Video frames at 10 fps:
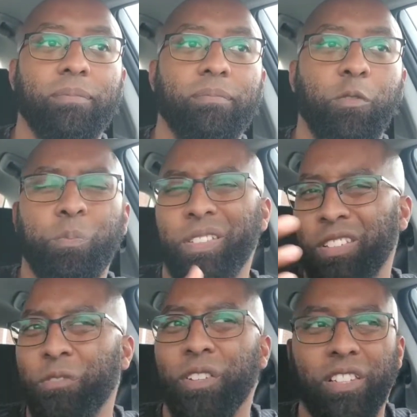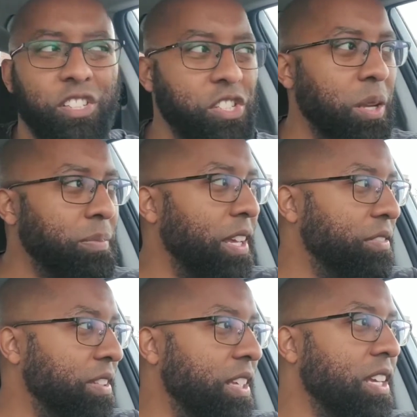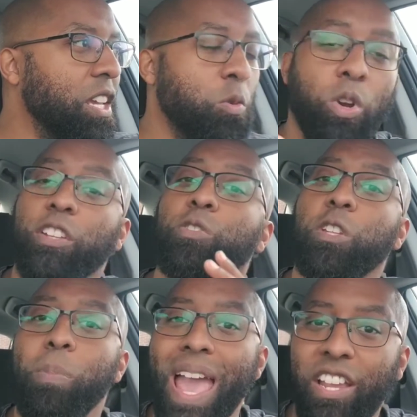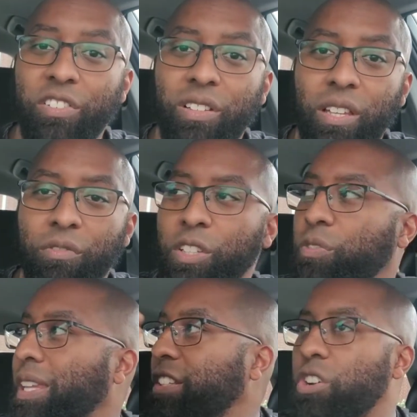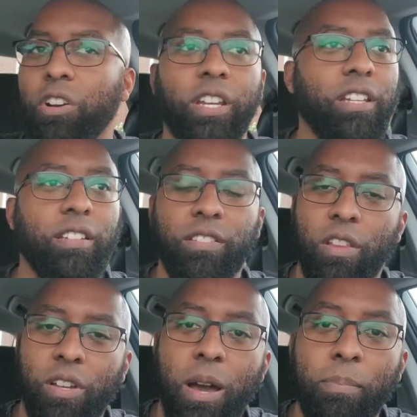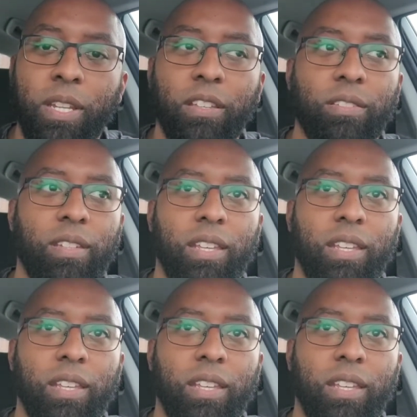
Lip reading: Specifically Shipped, I see, where you do these package deliveries for like Target and these other companies,